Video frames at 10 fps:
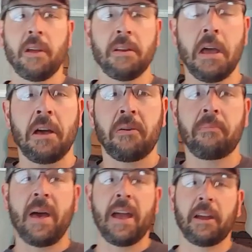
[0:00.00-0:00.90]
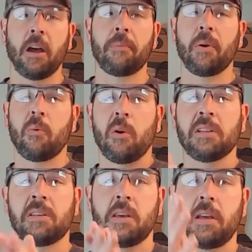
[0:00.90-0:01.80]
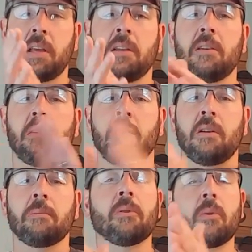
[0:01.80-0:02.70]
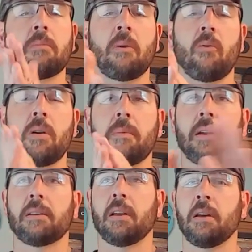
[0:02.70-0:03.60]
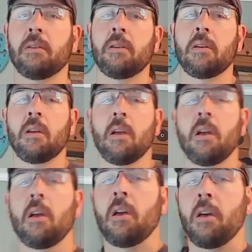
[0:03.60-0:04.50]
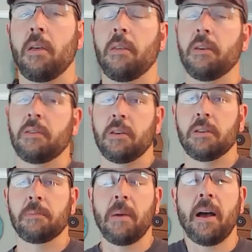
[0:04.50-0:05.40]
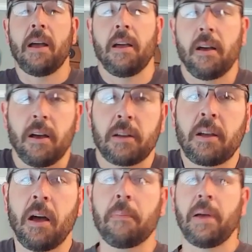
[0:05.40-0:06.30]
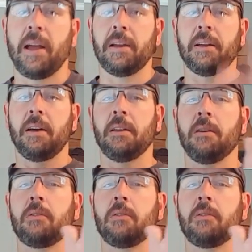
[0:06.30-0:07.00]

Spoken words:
Okay, now I'm back up at 1 second. I'm going to work my way back down. This is my compact gun.